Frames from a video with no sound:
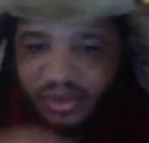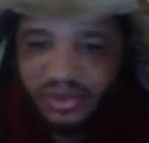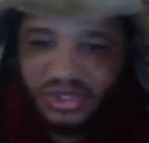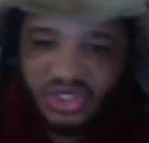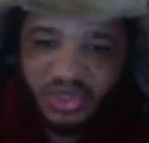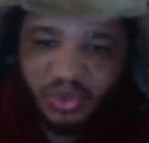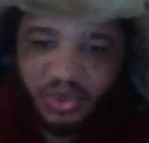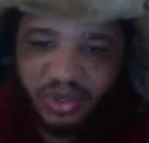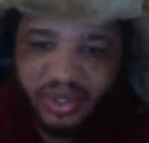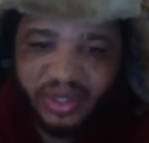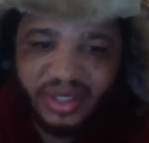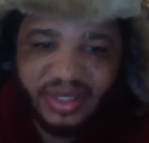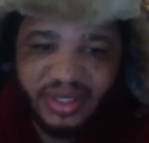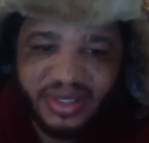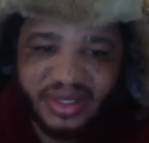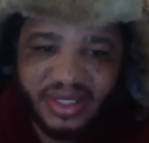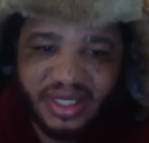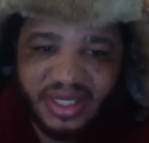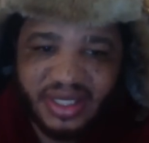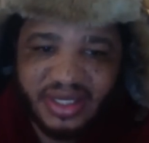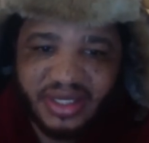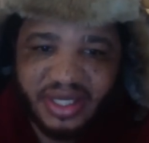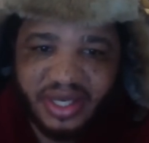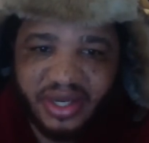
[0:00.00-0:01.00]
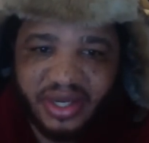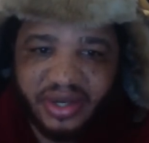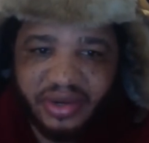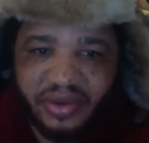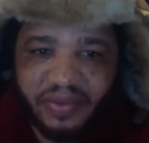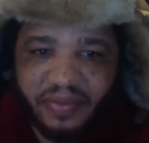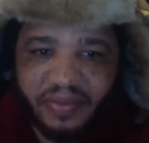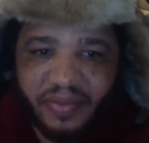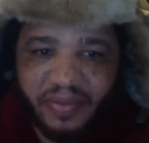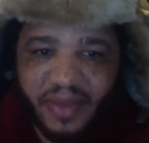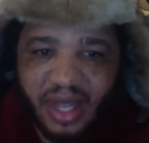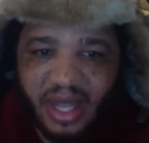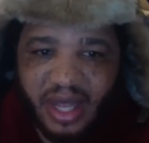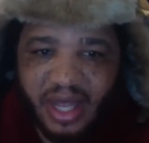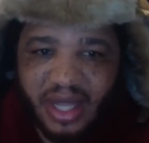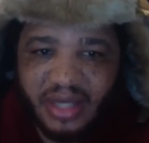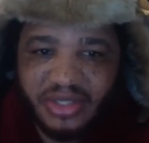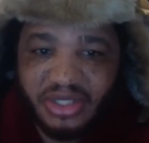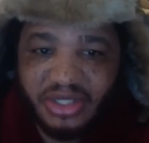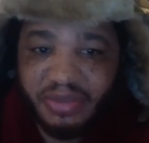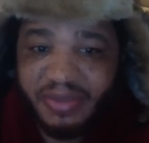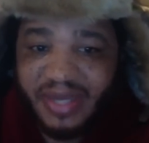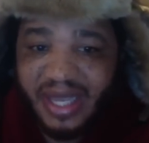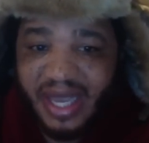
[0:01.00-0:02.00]
On Twitter, he says here, uh,
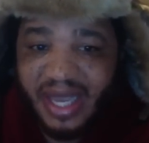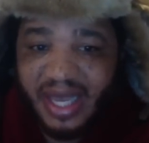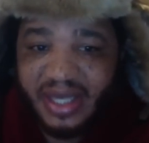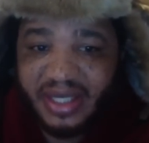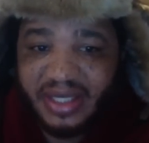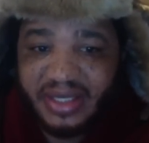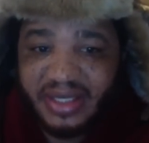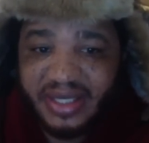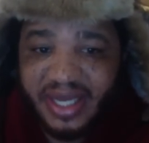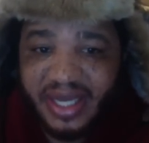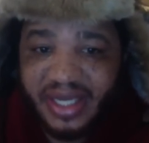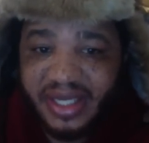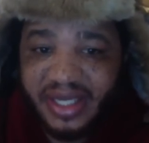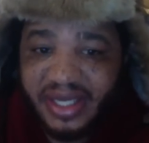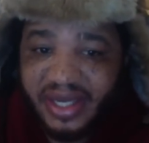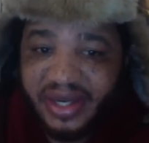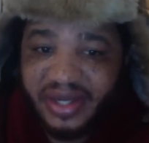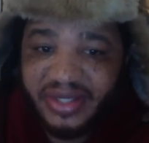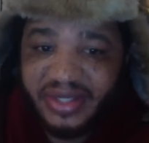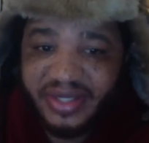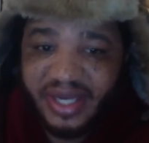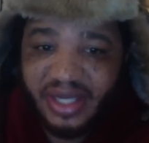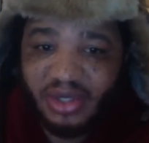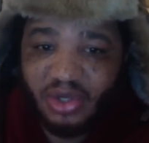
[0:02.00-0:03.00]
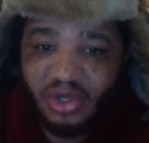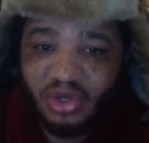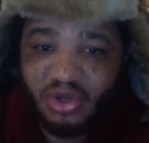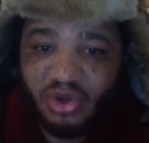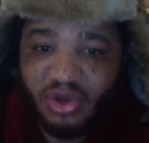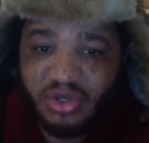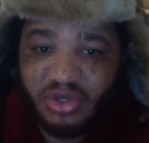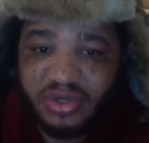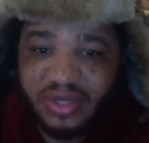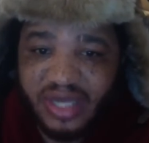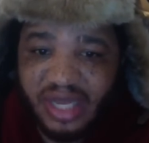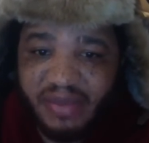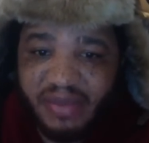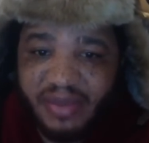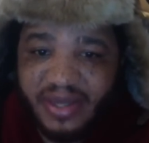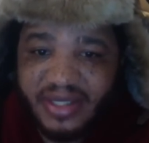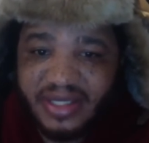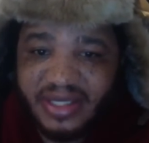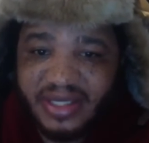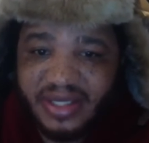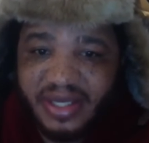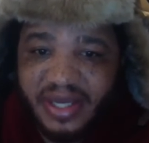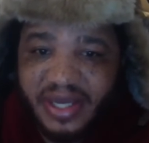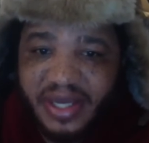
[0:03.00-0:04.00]
to be honest, a Gears Halo crossover game
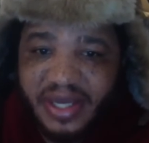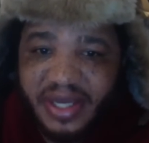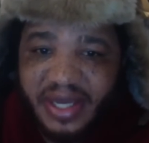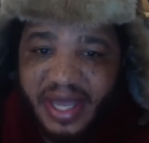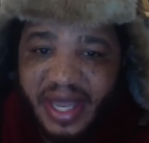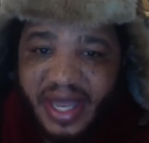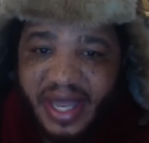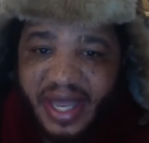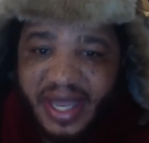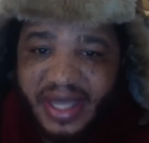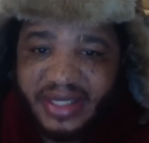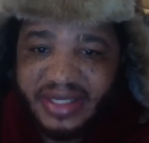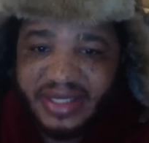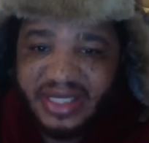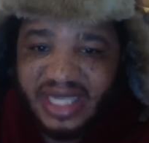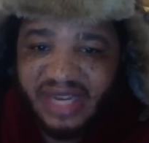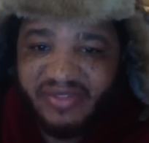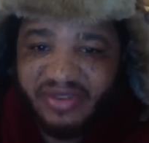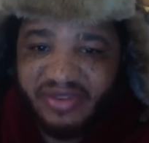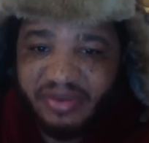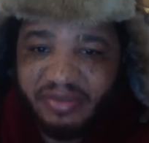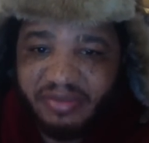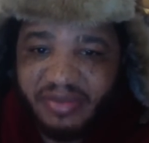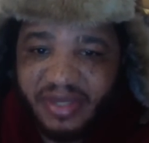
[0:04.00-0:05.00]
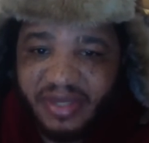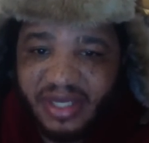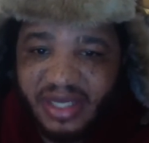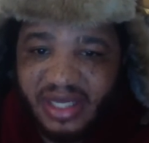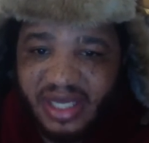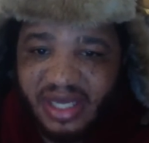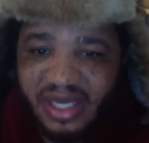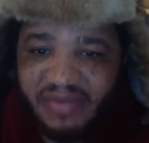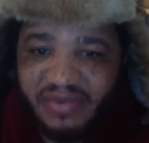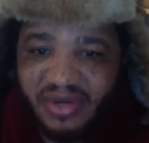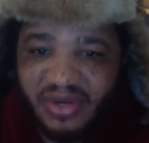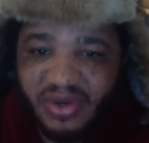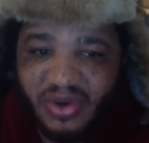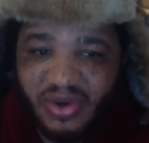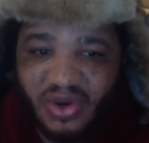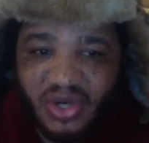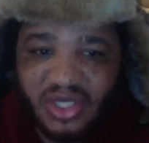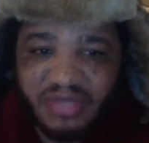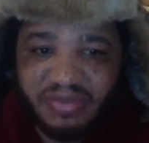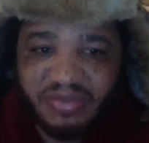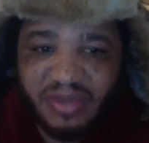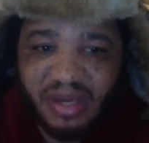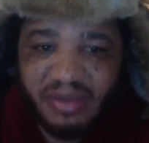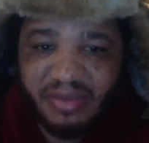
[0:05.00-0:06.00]
has has never even
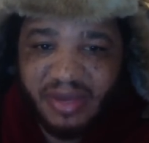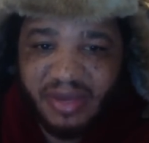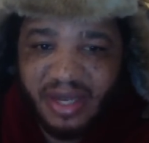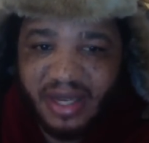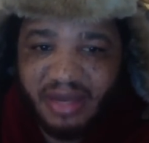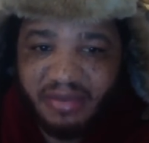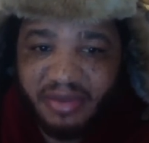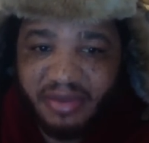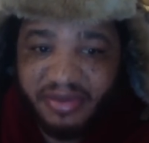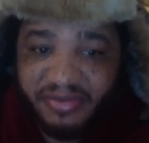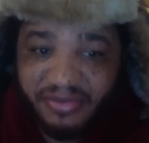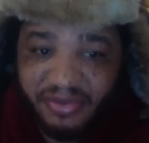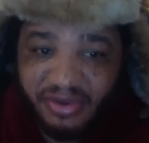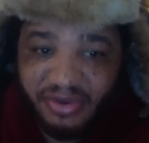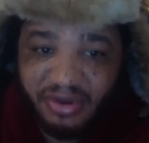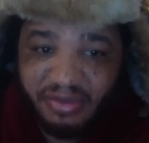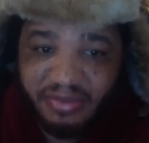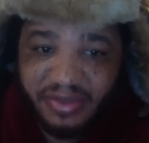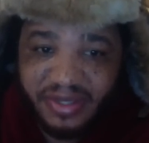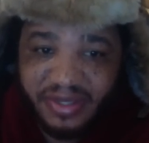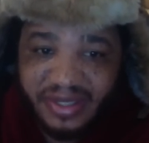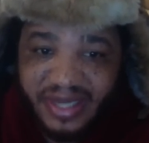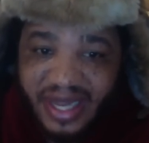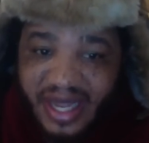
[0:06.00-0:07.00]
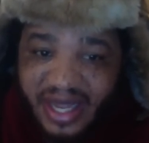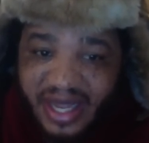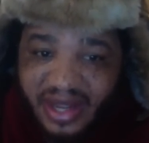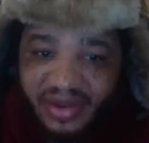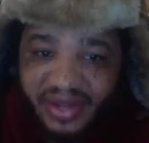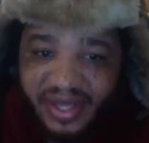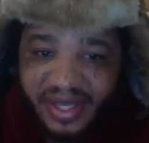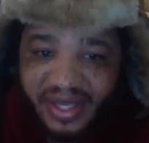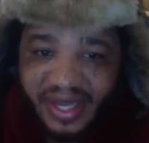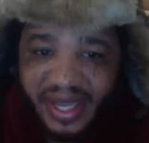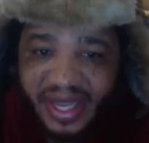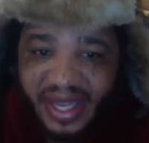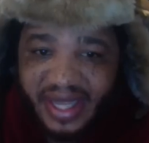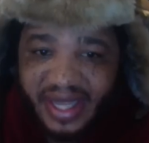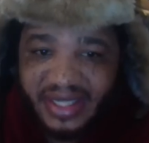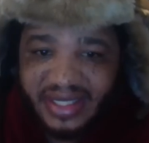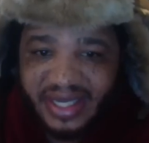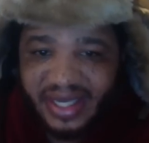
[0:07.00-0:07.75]
crossed my mind before, but now it has.